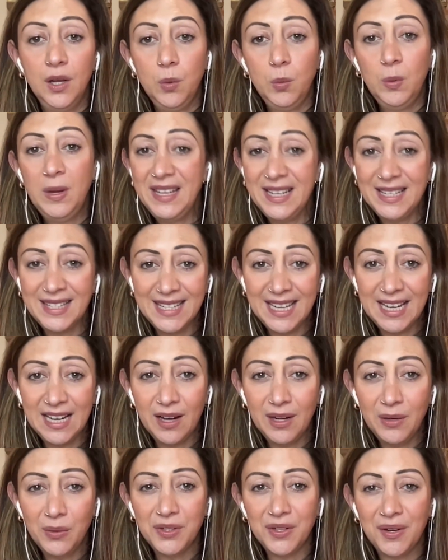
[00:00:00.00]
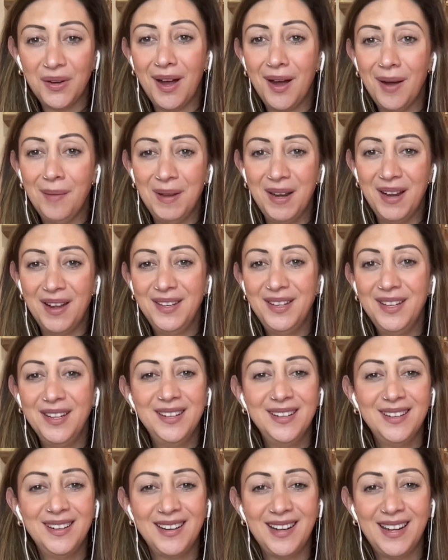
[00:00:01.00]
When they're sick, I also cut up an
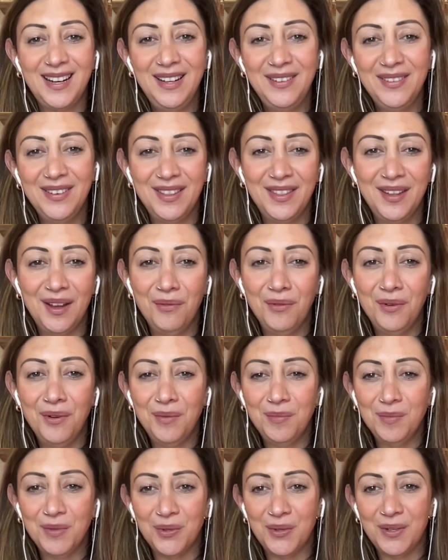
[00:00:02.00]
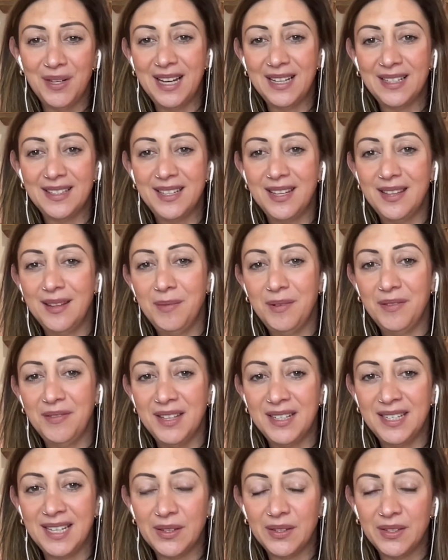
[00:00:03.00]
onion and I leave it in their rooms or next to them if
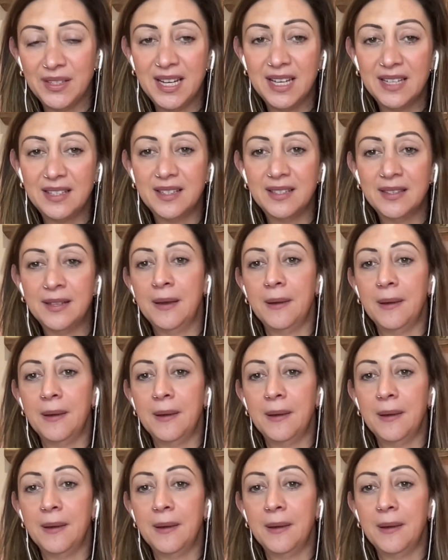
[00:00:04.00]
they're downstairs, because